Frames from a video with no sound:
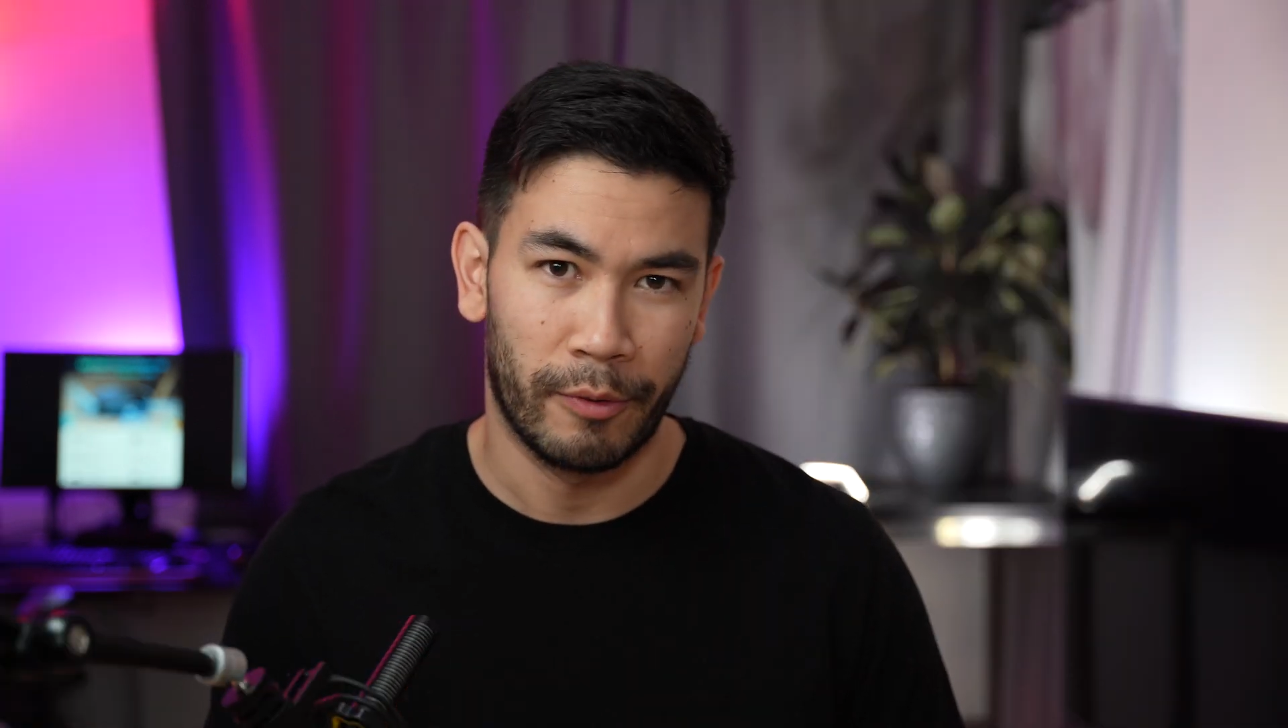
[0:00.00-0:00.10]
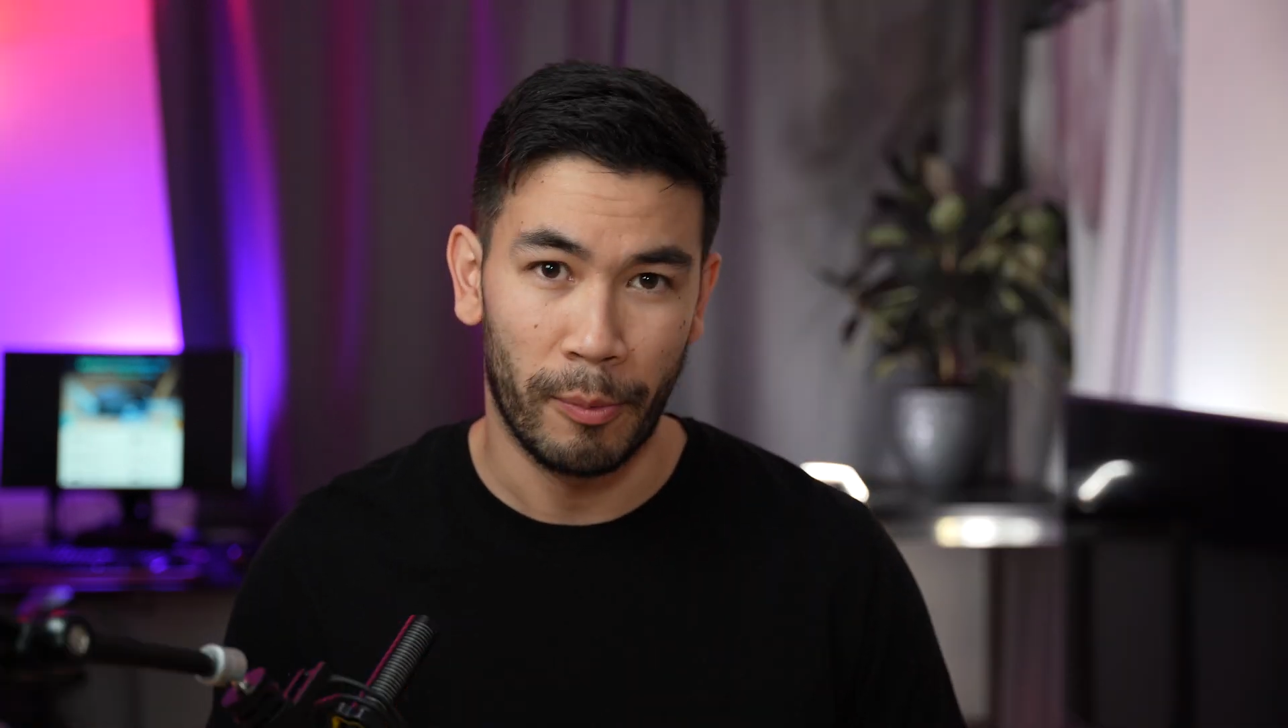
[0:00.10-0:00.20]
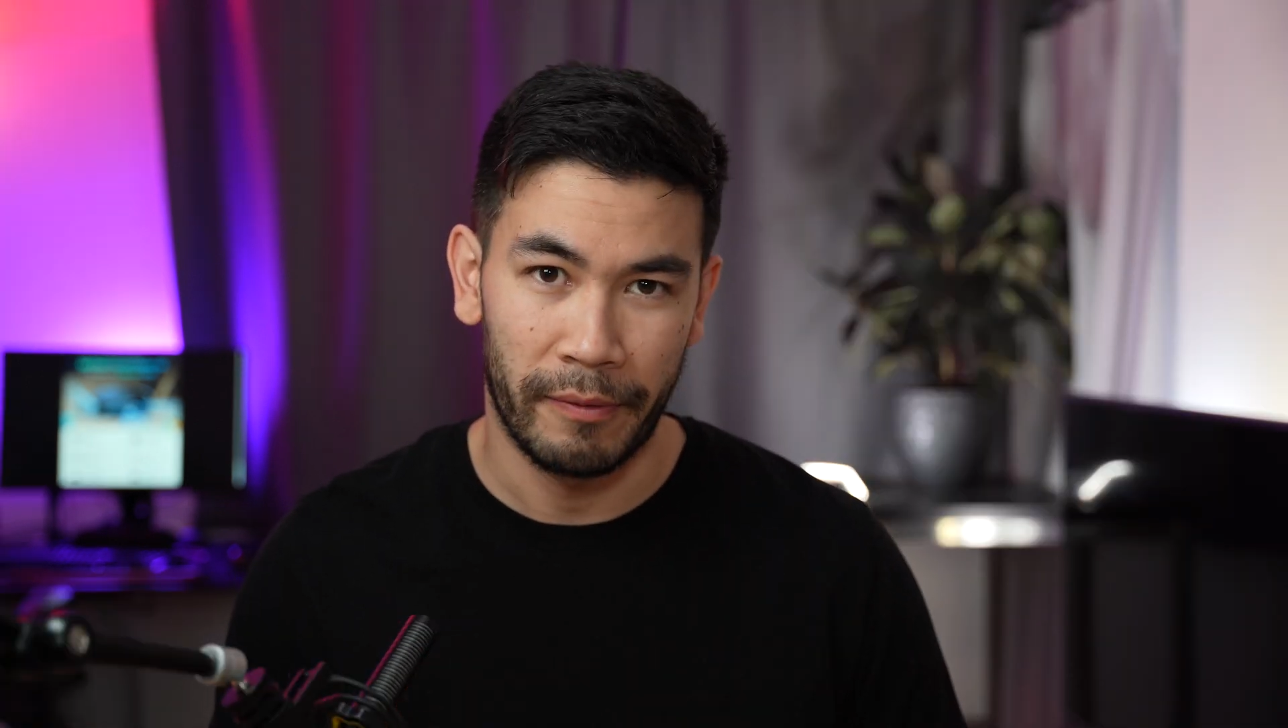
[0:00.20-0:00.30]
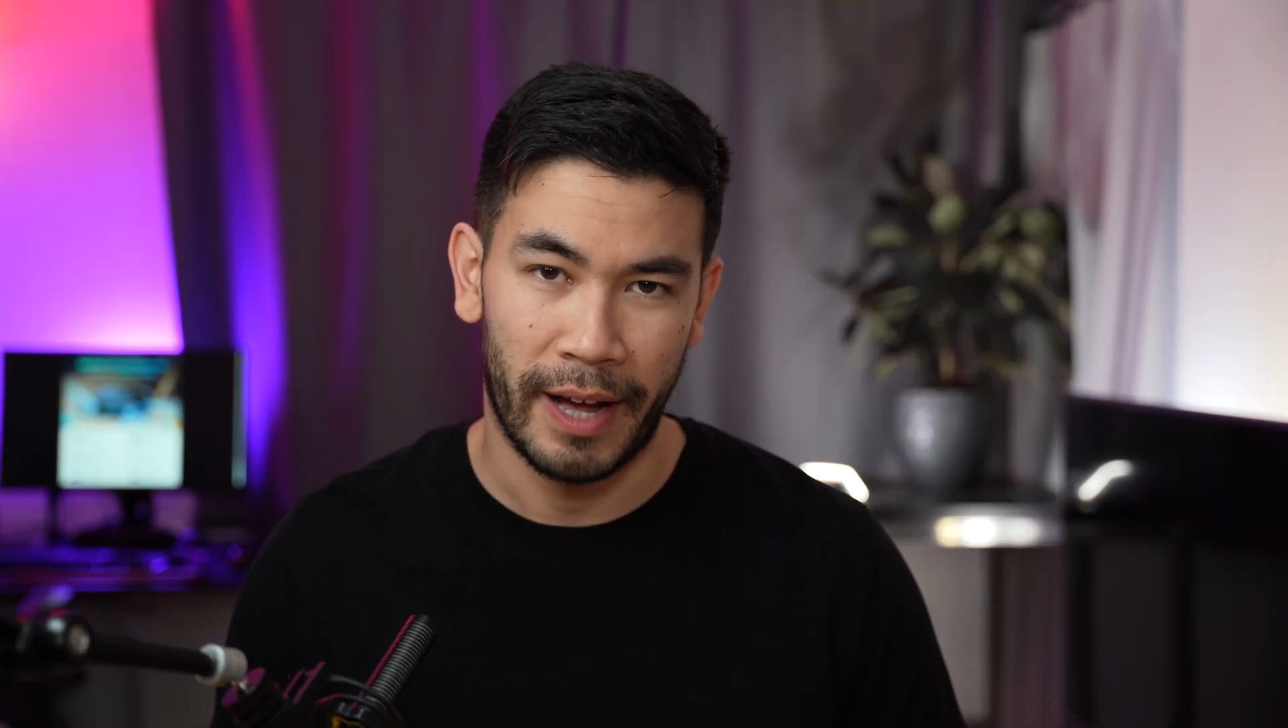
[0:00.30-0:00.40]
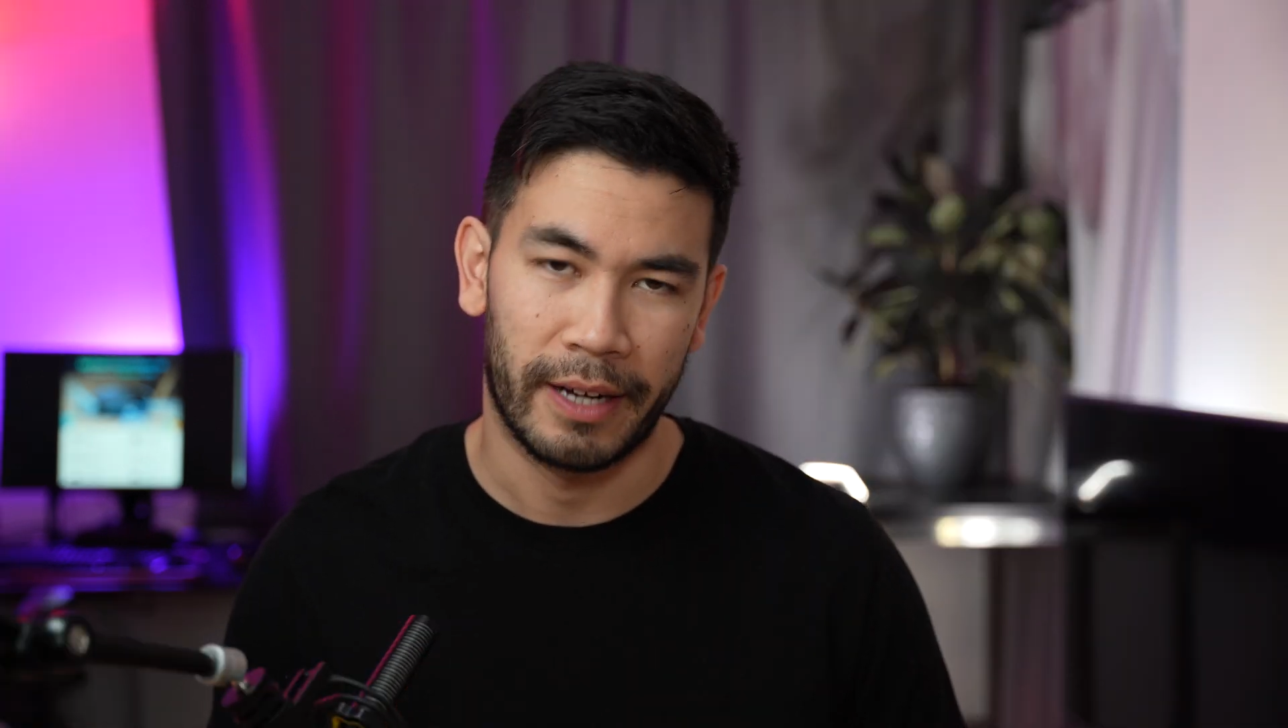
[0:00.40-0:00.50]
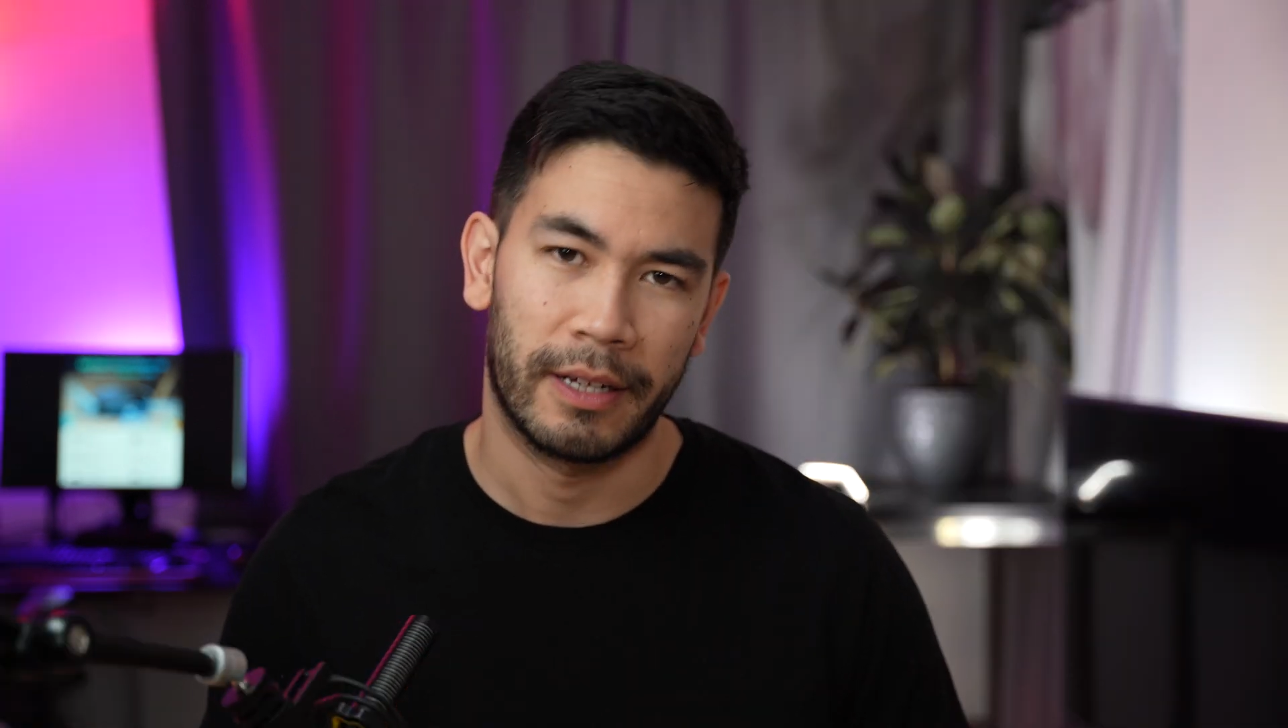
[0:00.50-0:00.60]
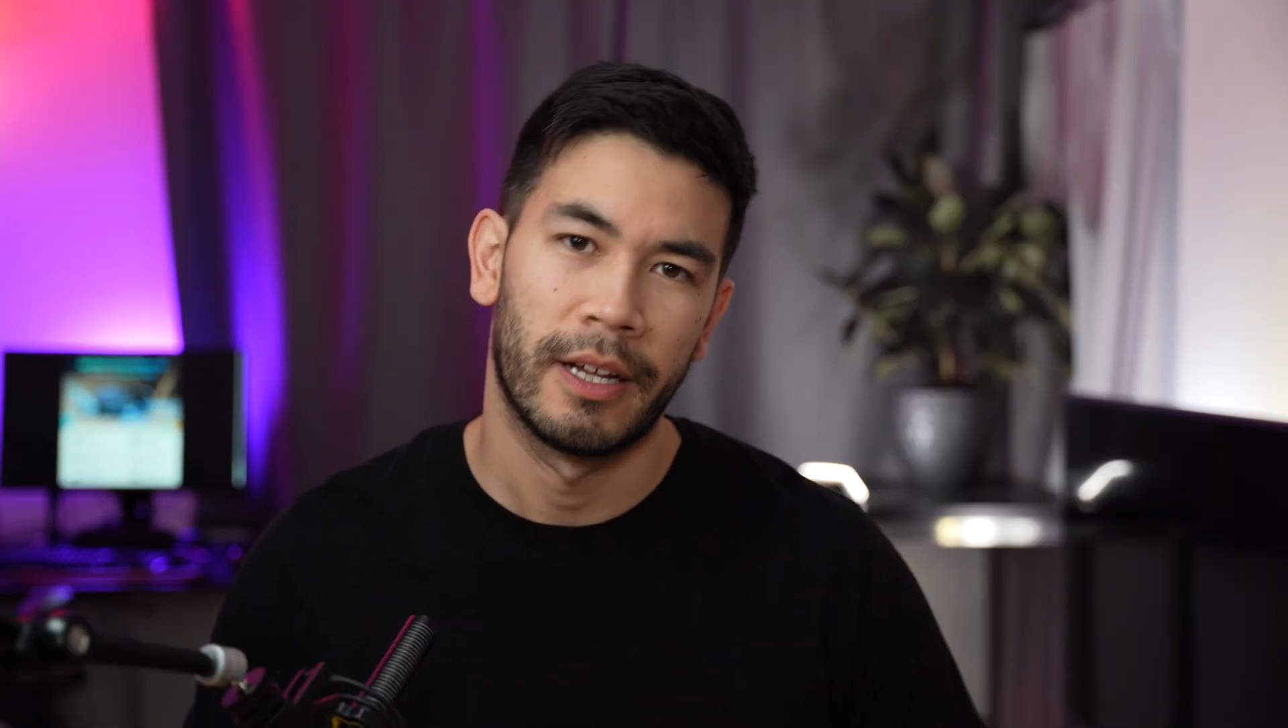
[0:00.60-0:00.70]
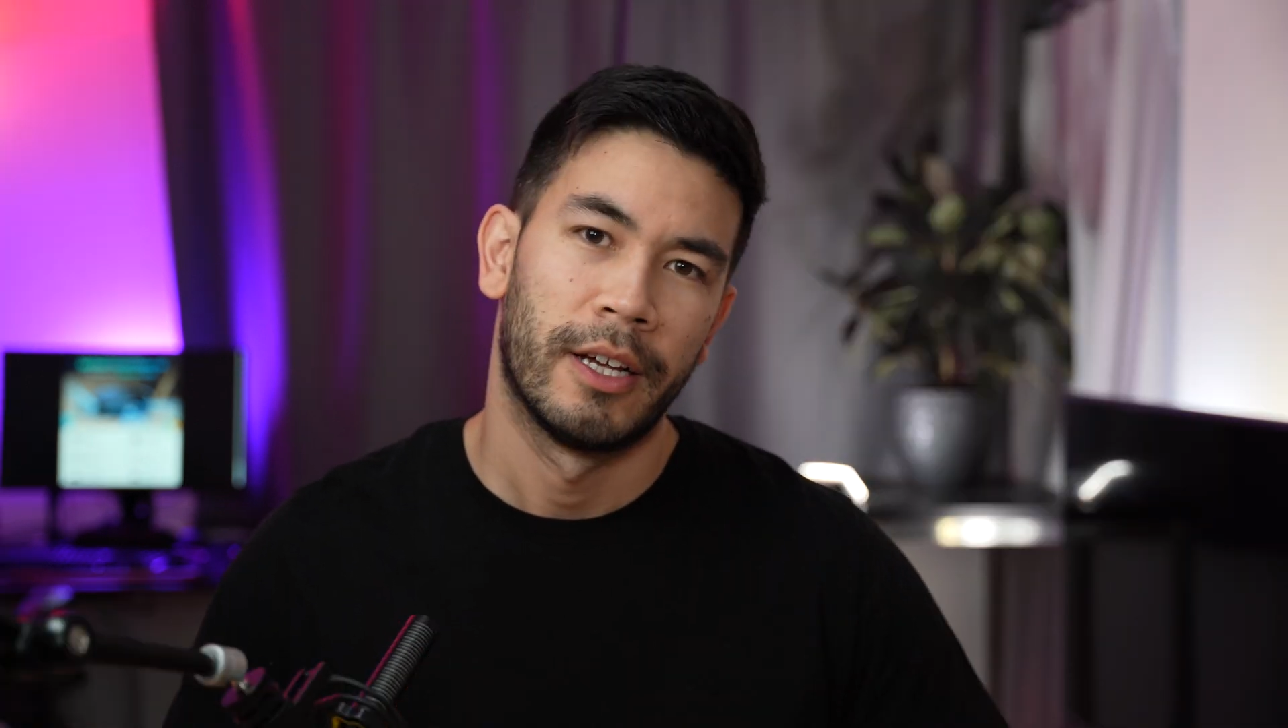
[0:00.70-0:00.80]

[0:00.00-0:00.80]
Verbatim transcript: RoboVac